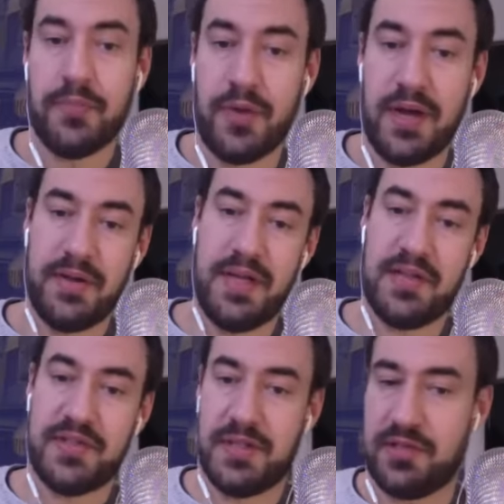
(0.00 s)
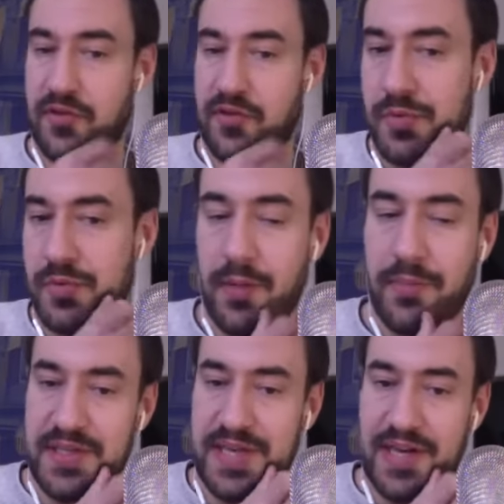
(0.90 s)
And such few
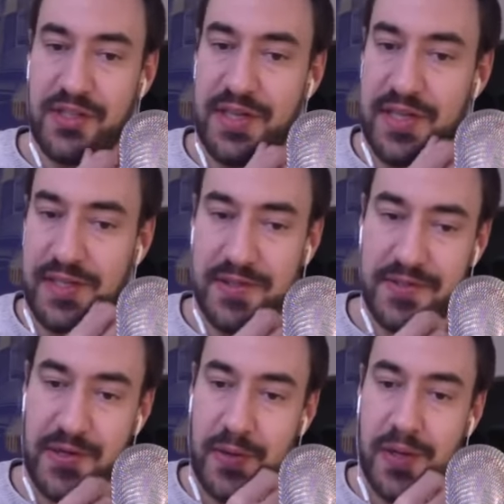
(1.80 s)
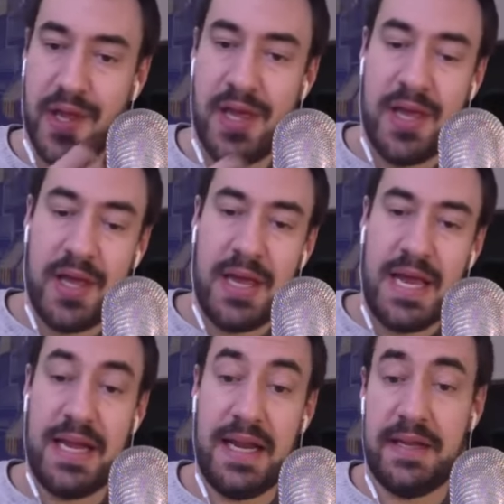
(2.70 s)
companies actually get it. So,
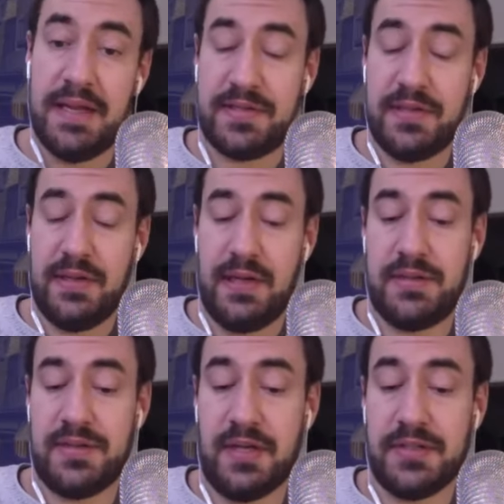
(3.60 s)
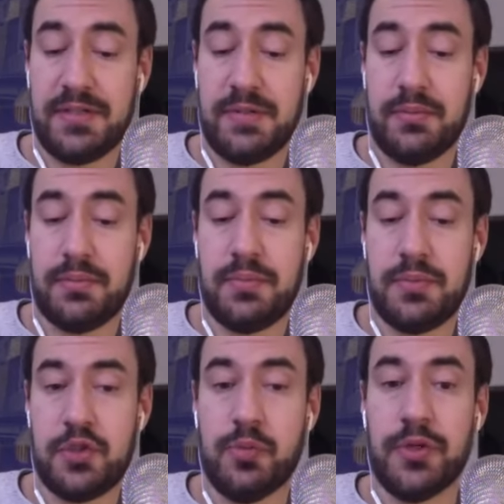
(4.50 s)
and it's also
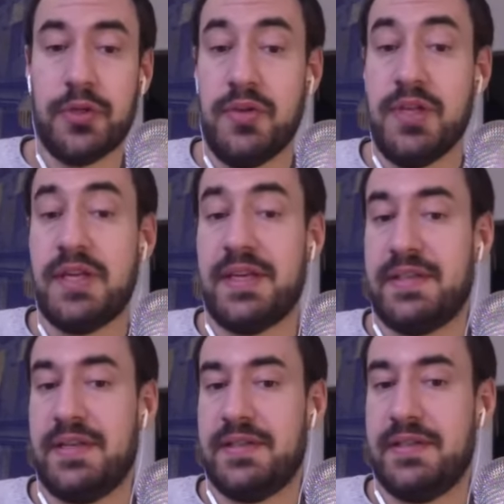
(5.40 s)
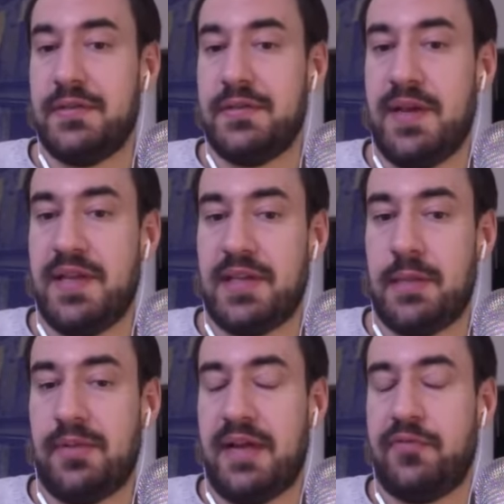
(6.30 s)
super unique as a demand
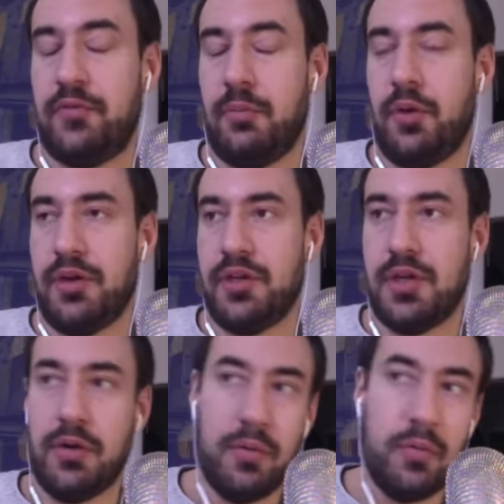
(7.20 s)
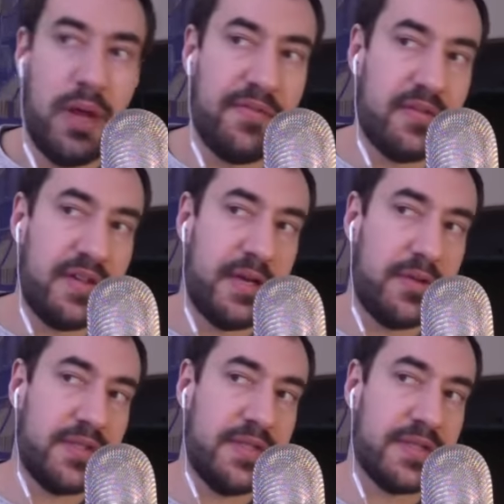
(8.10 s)
side platform where, everything
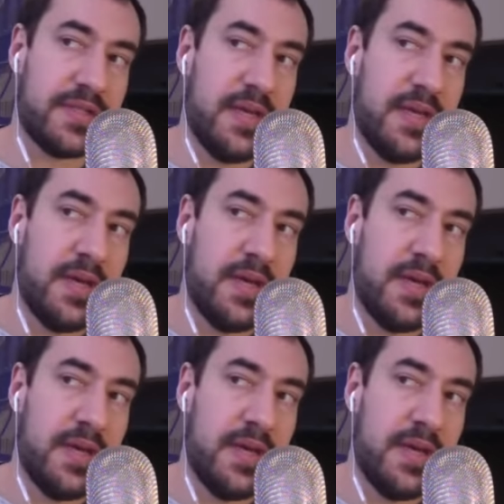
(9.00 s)
else is